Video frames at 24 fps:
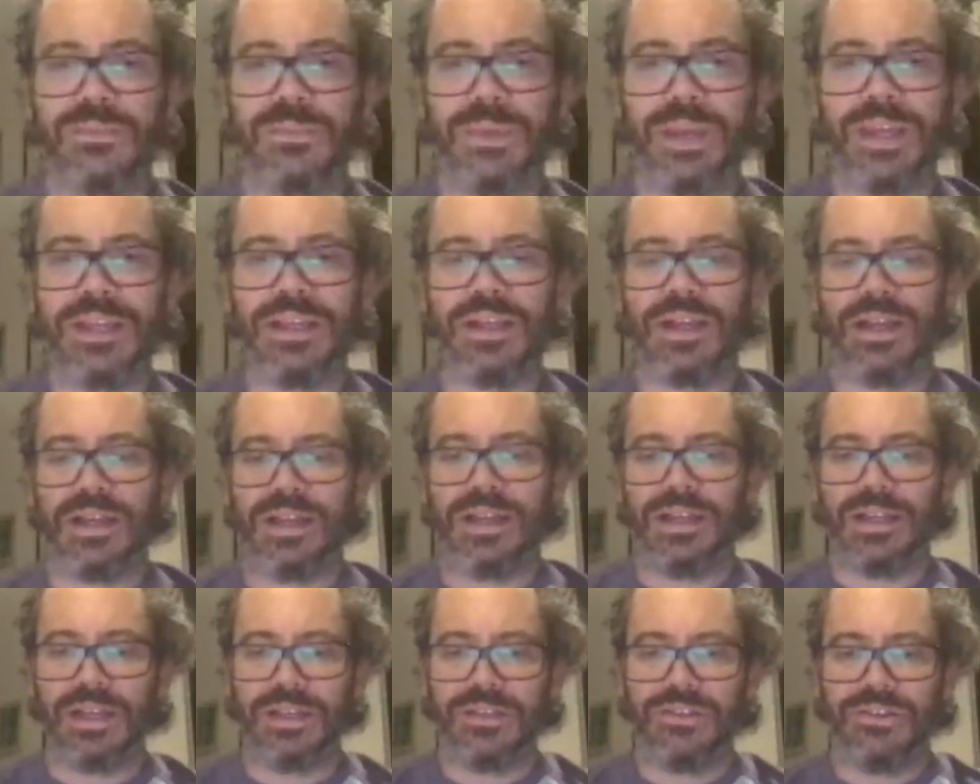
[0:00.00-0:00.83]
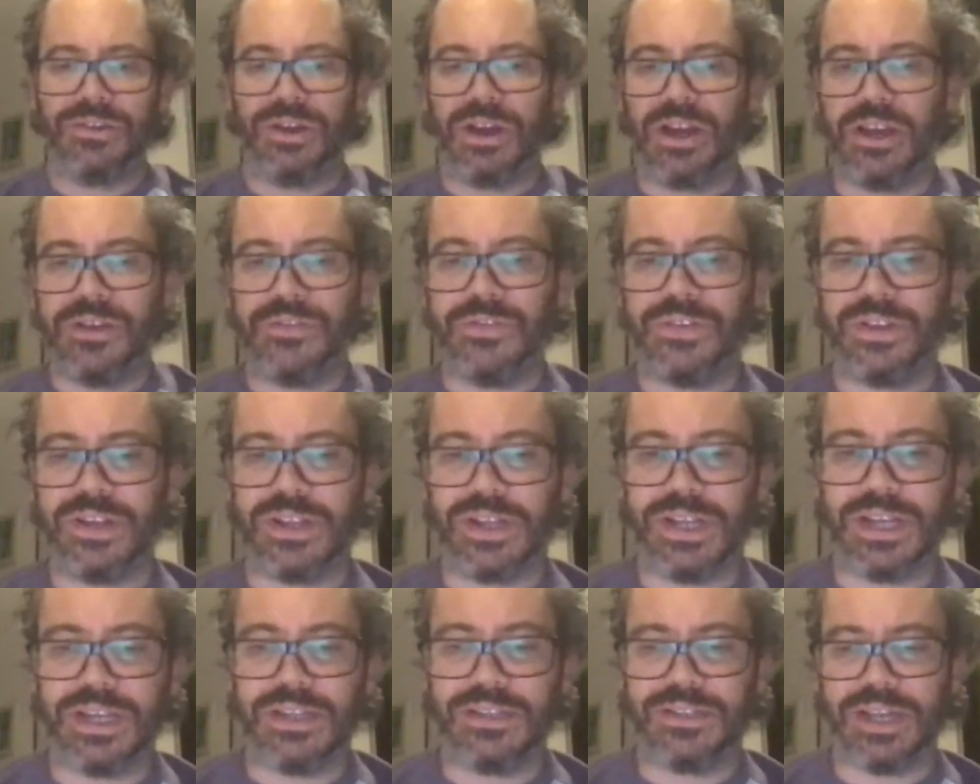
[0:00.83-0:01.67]
been a driver and
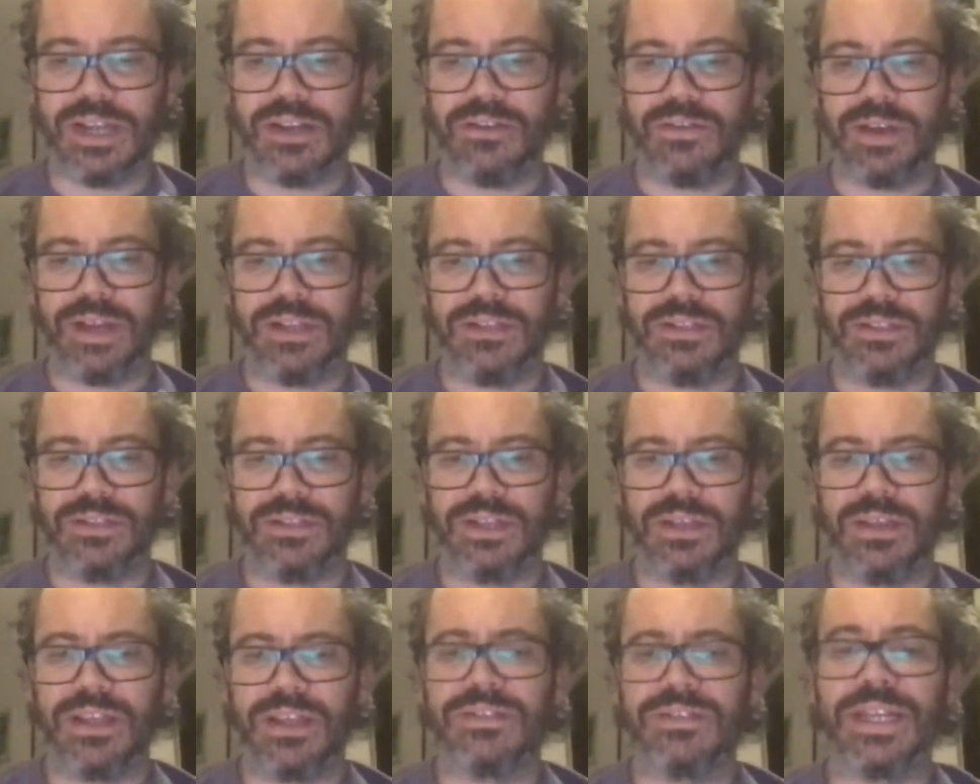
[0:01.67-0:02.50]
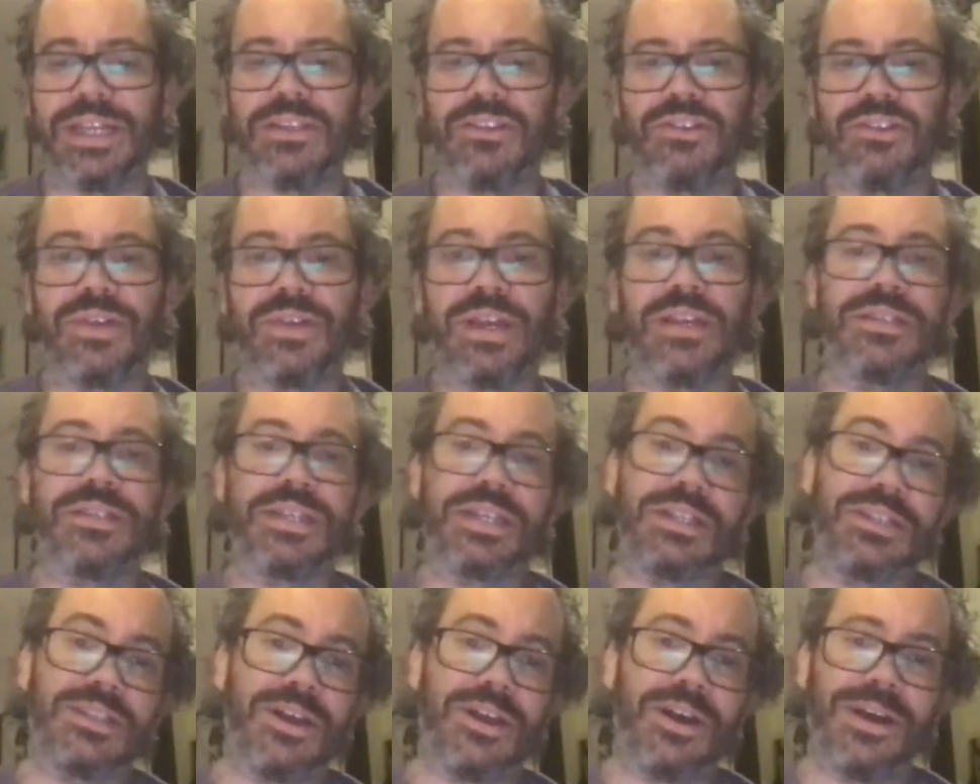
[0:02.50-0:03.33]
an accelerator. It's
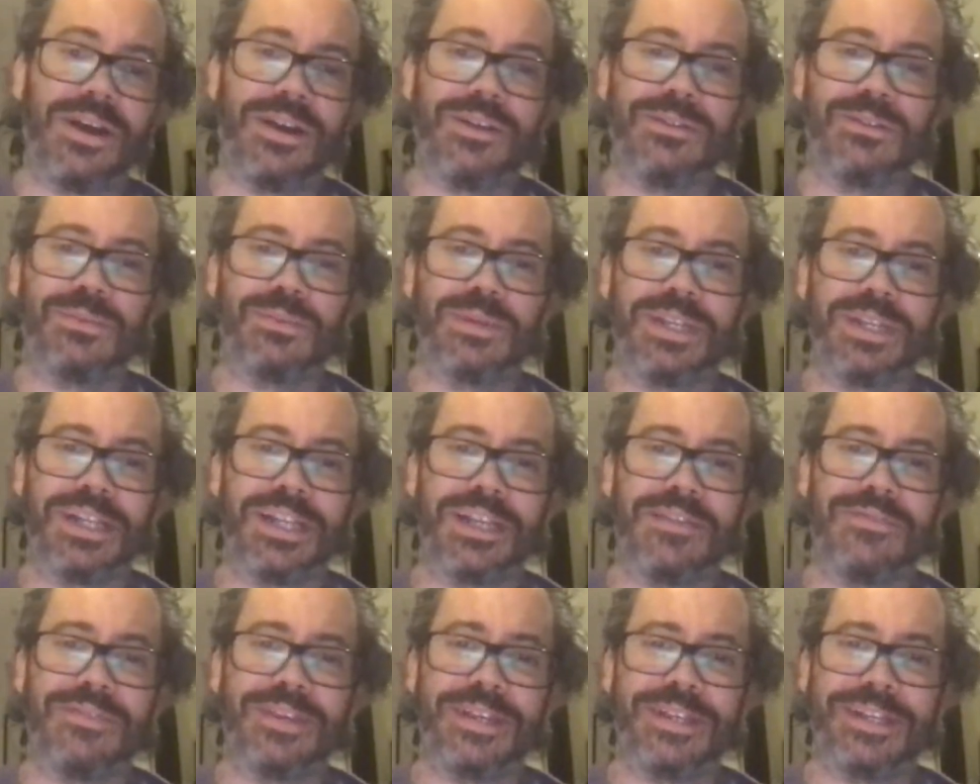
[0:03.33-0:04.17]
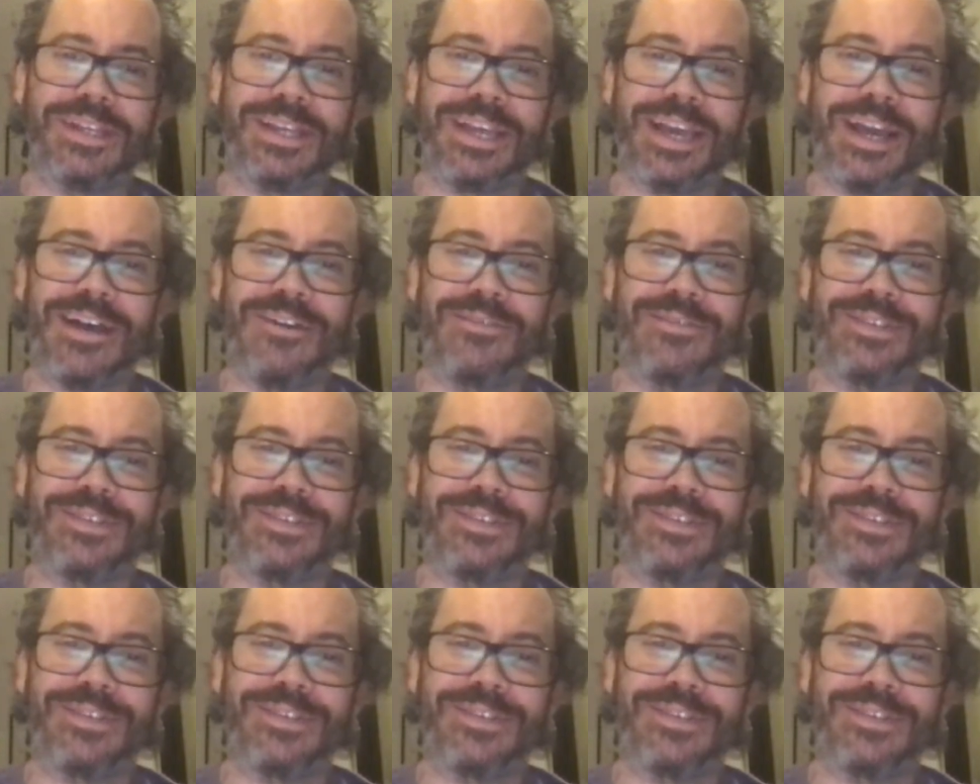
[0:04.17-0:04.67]
interesting times we live in, Calvin.